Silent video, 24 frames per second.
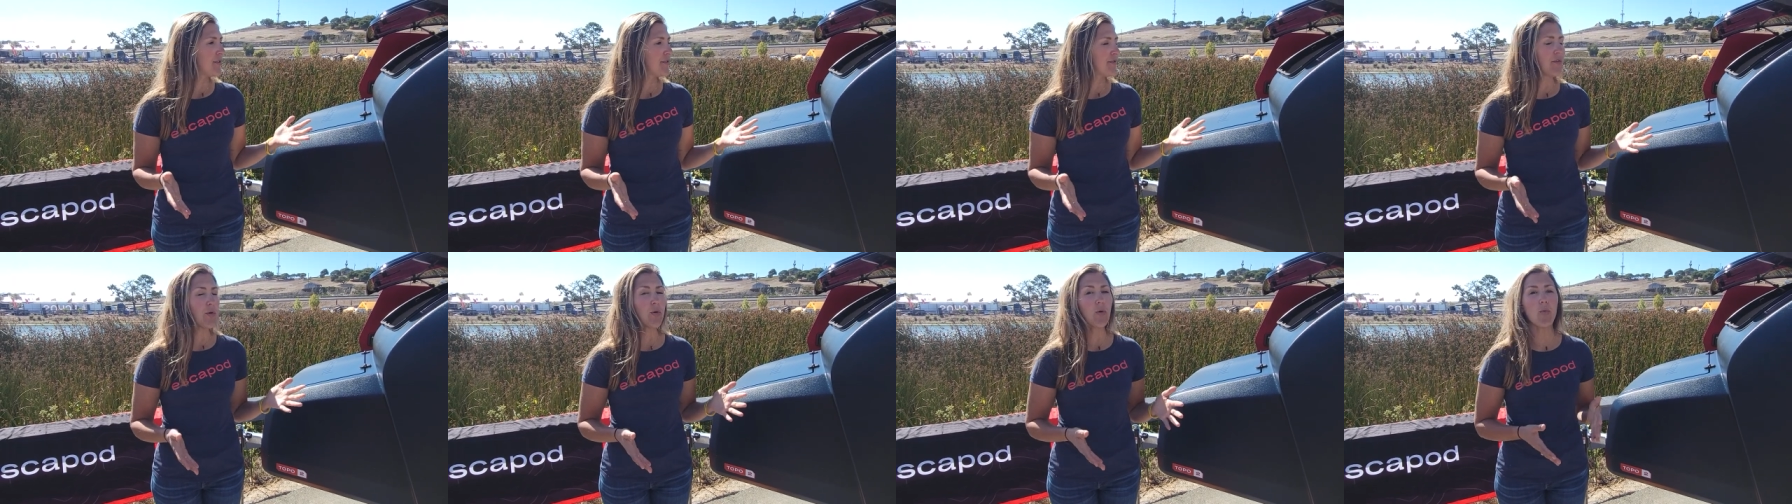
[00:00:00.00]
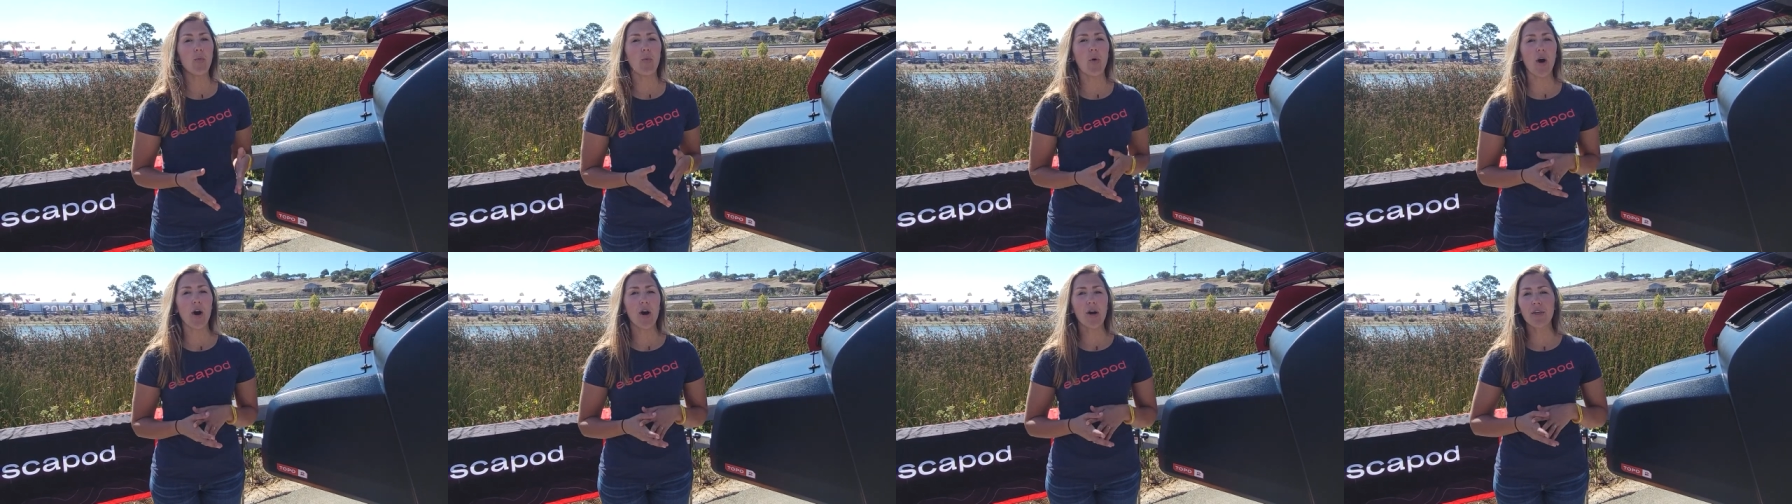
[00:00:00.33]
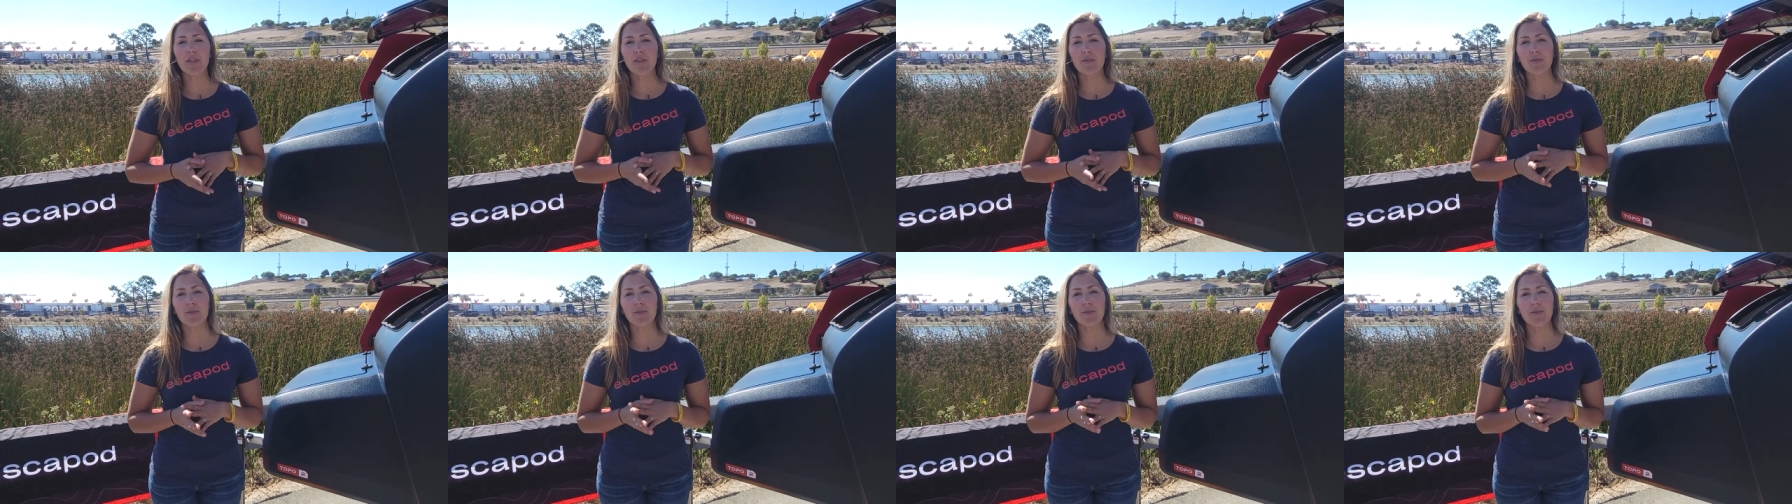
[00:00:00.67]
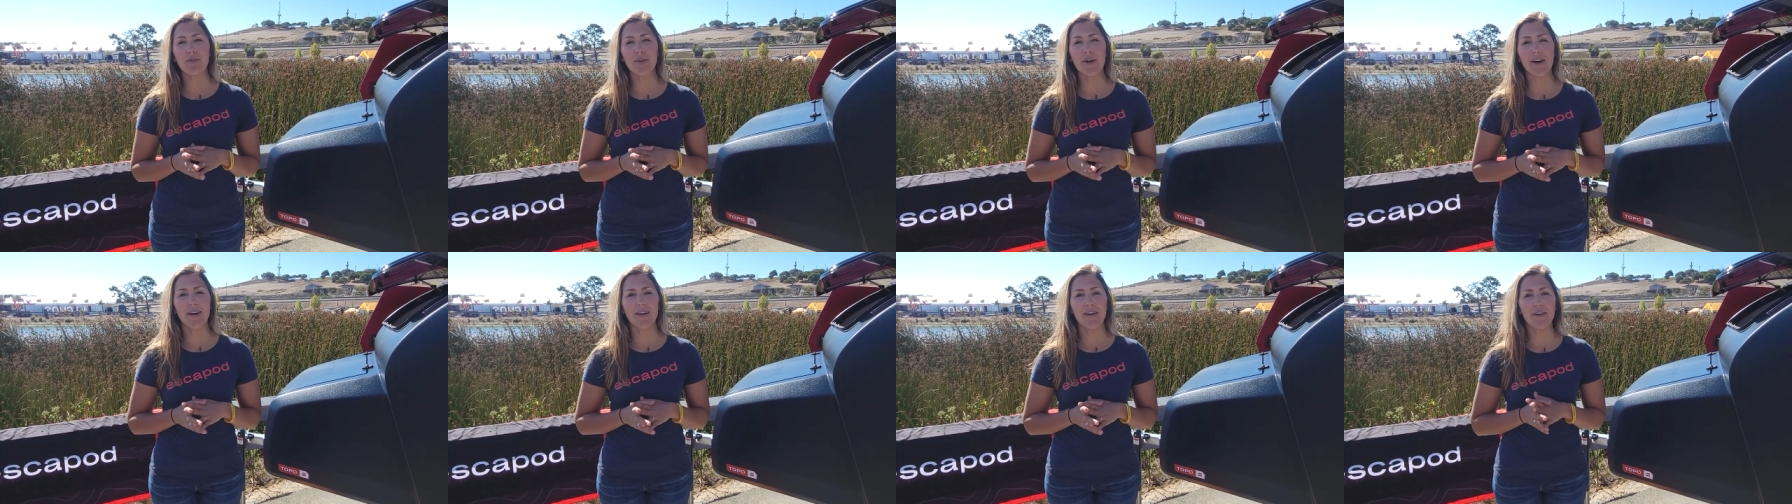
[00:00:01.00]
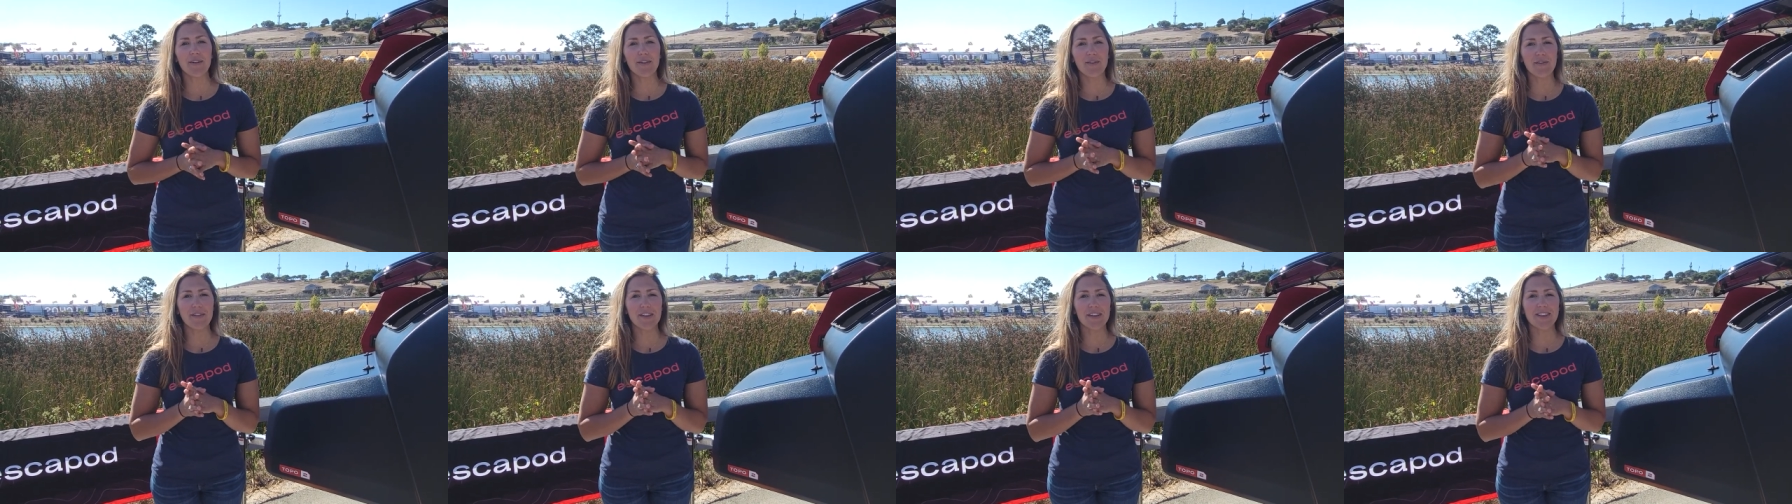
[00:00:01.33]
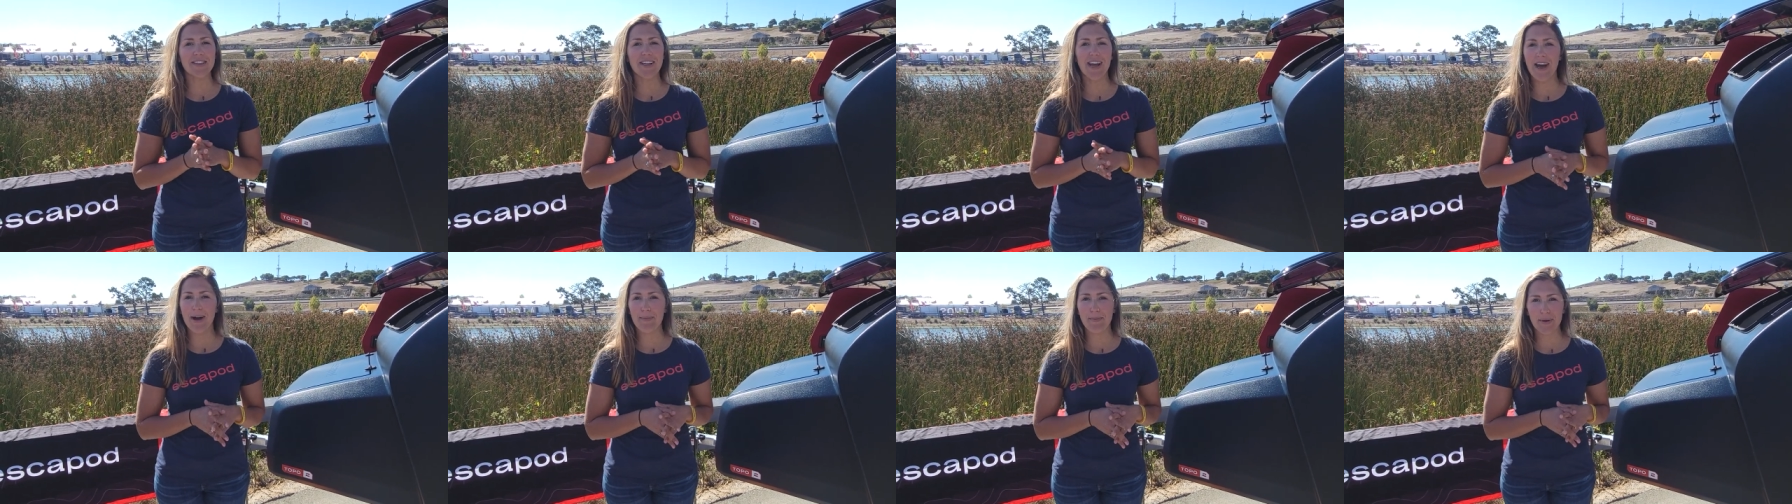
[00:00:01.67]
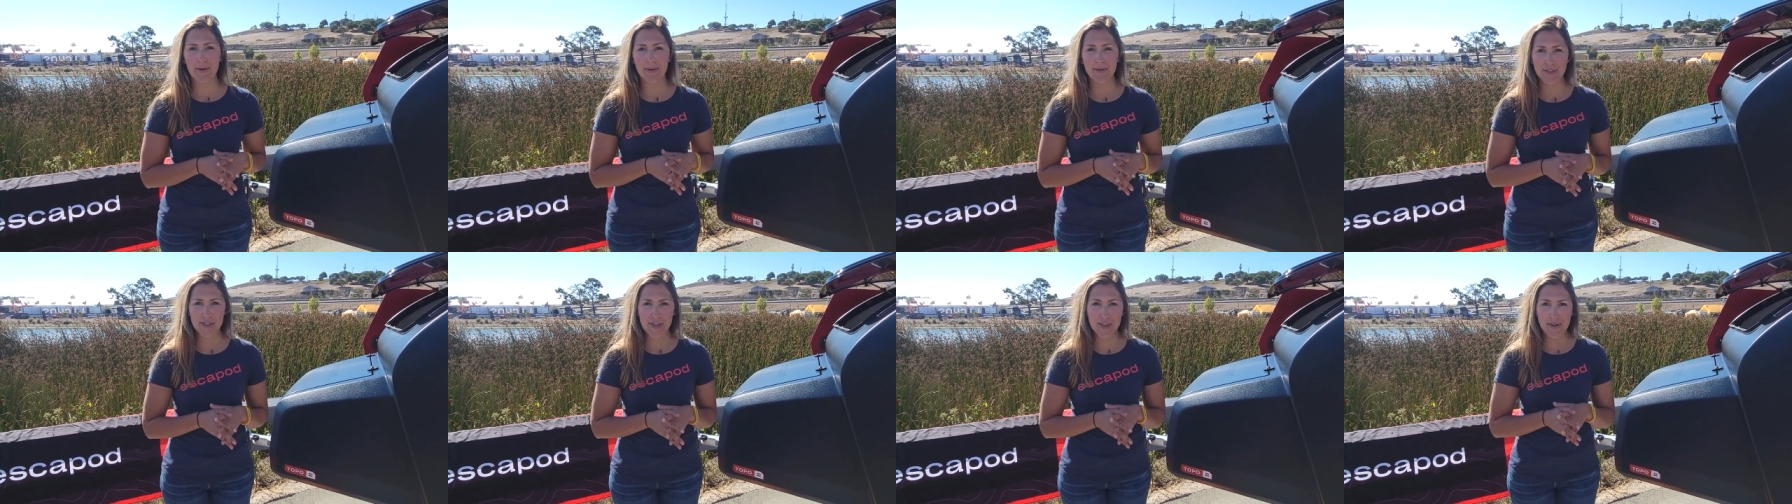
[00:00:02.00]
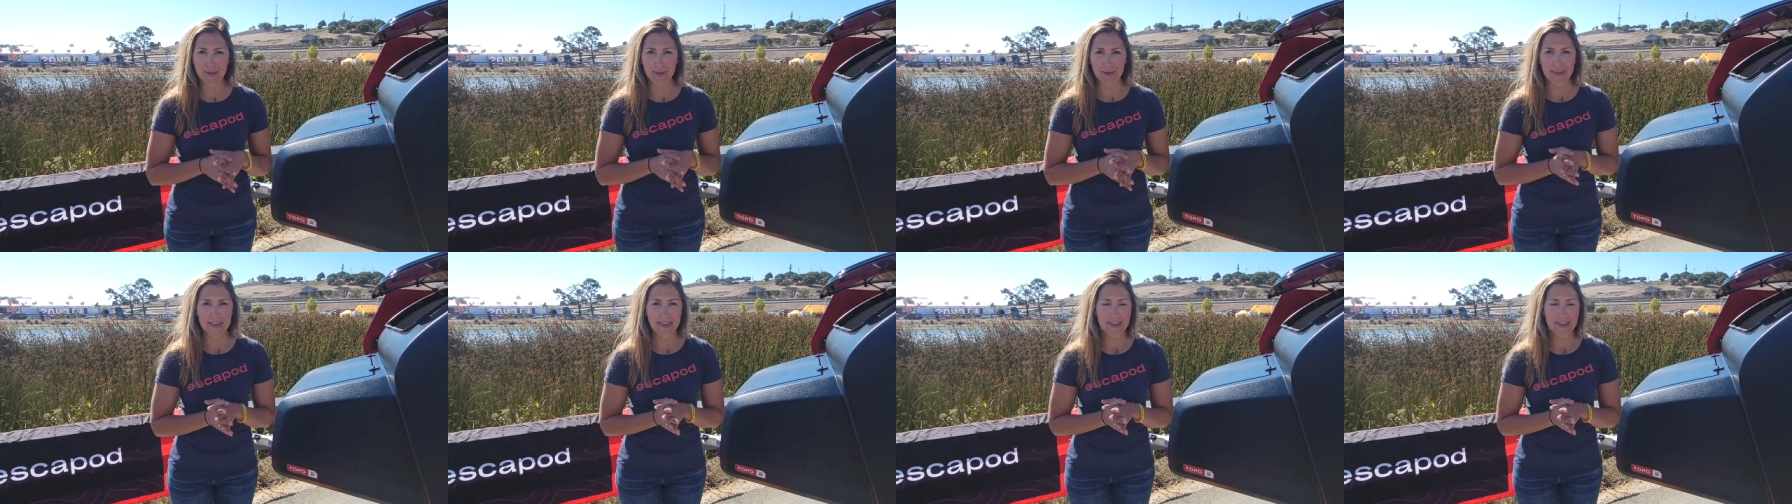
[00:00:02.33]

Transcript: full walkthrough of the Topo 2.